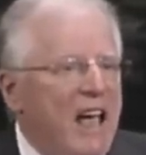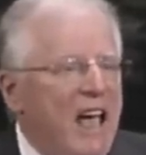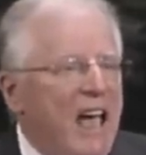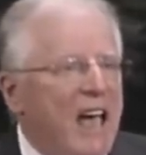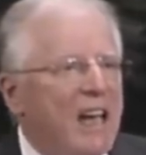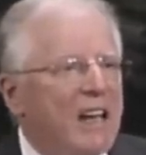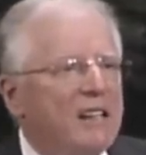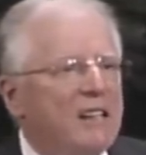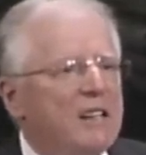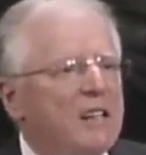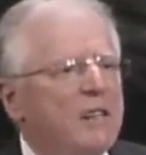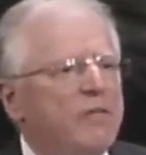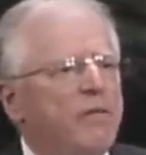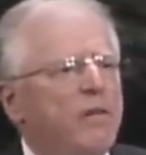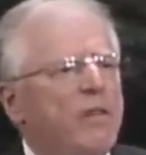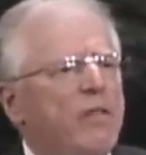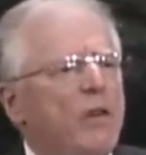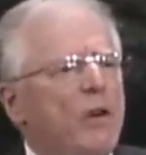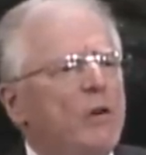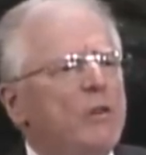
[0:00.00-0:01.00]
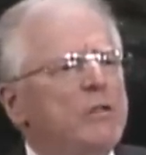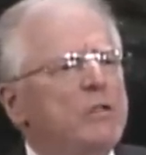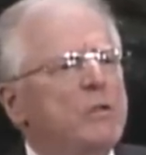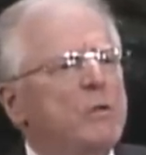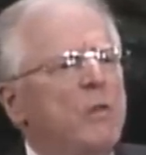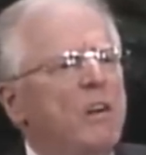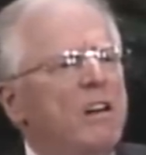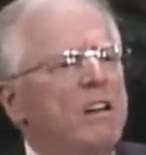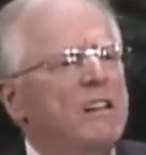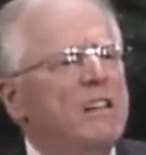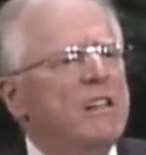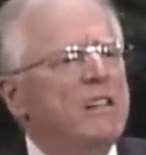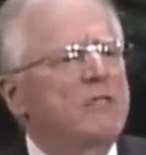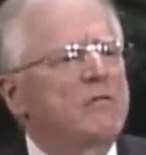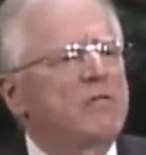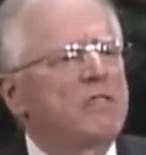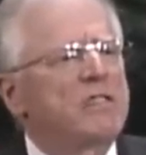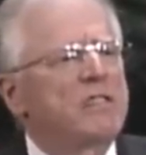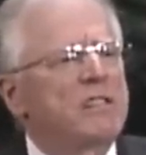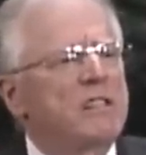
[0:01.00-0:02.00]
And for those who are
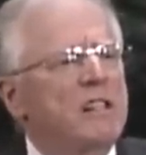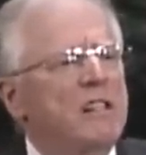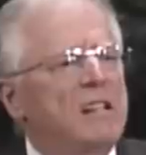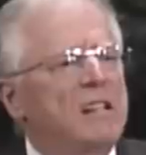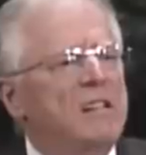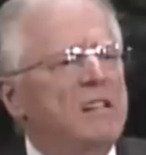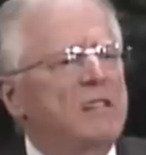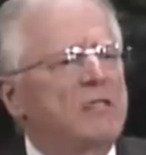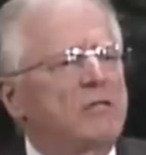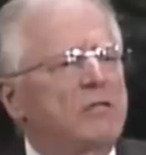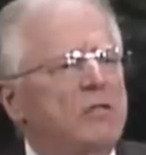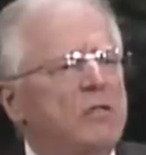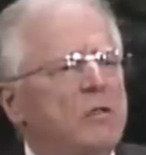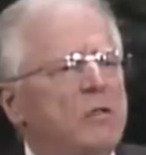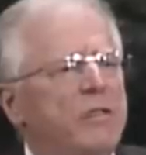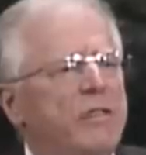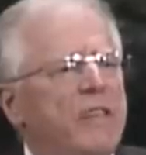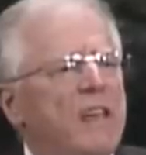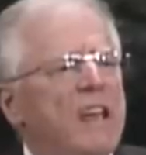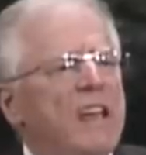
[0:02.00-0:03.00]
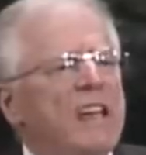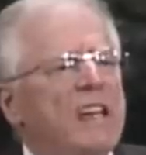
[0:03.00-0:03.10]
interested in the truth,